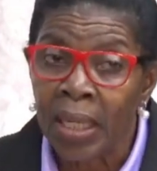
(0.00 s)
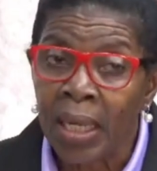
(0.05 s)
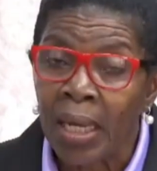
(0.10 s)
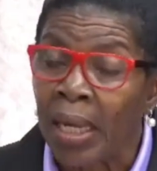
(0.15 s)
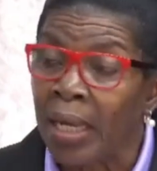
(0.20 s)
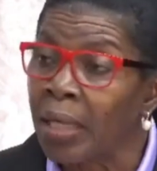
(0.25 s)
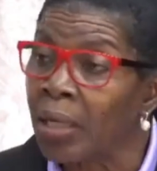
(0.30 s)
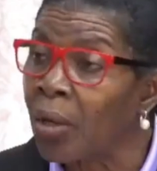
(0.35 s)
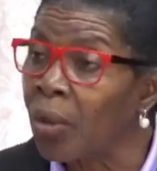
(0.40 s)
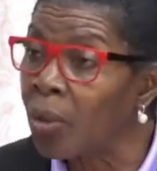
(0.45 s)

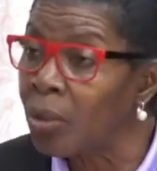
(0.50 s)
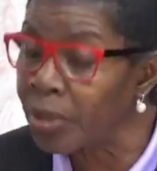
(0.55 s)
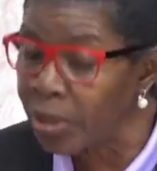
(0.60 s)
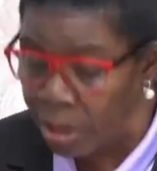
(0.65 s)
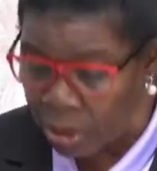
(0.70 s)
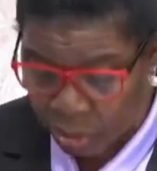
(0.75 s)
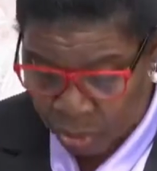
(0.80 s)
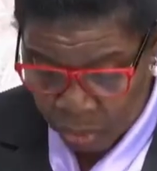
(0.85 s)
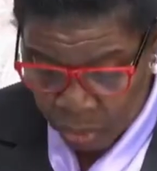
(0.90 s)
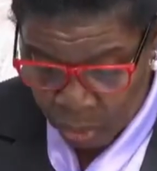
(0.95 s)
and closer
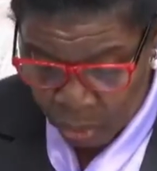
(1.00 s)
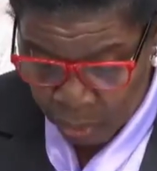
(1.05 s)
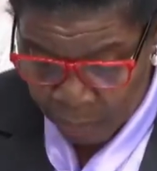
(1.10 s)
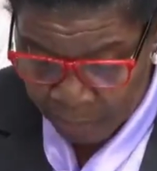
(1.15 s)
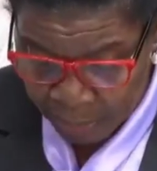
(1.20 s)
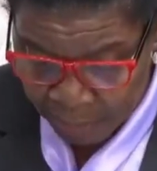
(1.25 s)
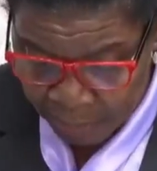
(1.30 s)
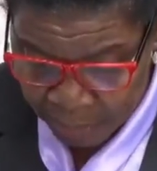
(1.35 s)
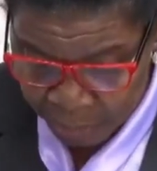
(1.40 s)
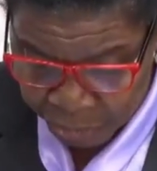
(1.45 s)
to home,
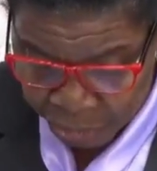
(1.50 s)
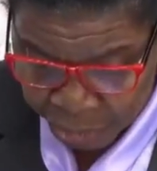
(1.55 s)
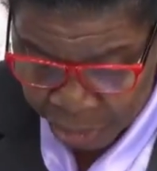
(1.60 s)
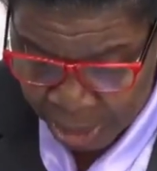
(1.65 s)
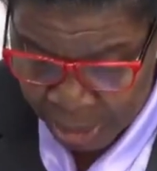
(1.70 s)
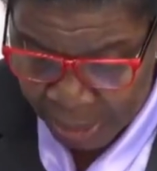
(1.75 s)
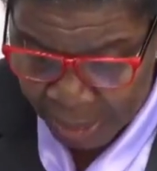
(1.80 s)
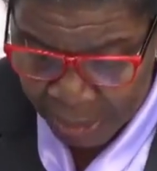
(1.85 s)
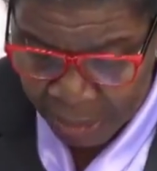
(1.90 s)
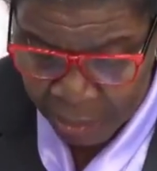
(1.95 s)
the
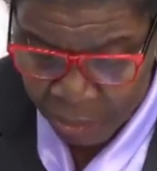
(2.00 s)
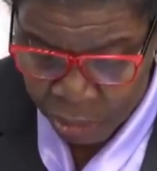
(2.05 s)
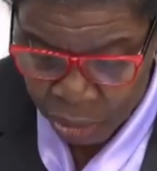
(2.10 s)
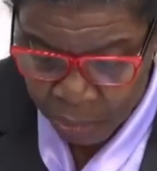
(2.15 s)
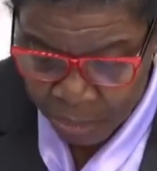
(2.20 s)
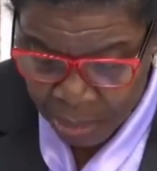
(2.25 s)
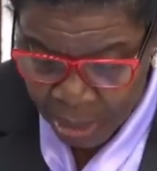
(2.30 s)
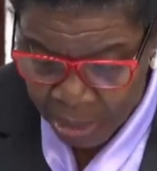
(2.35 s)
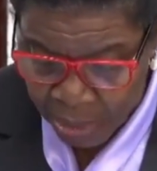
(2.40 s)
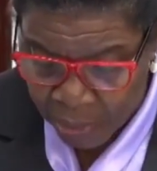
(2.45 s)
Trinidad and
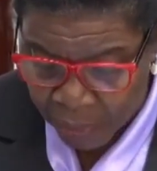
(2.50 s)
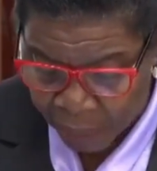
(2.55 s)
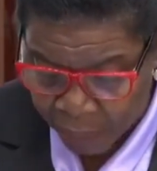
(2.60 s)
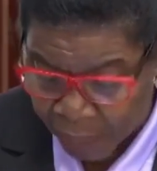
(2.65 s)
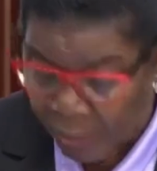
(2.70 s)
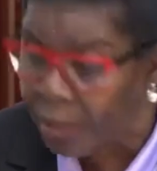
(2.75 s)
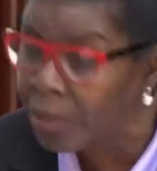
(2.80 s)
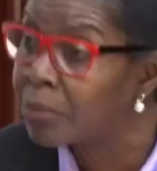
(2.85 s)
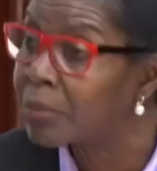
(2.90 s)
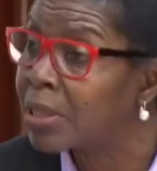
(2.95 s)
Tobago
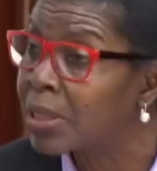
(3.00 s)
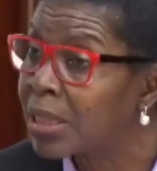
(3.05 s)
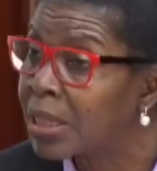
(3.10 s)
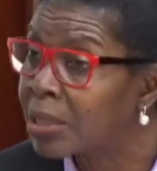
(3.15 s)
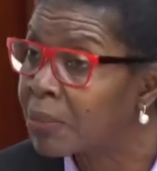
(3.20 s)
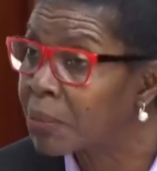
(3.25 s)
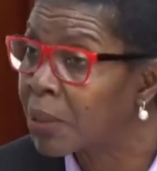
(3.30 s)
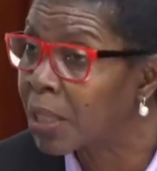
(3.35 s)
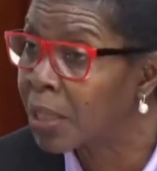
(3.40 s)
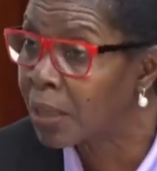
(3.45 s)
Fund, Mr.
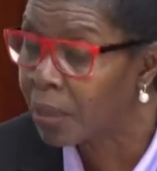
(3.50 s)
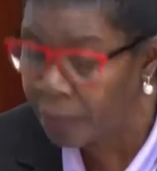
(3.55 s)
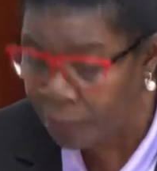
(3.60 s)
Speaker.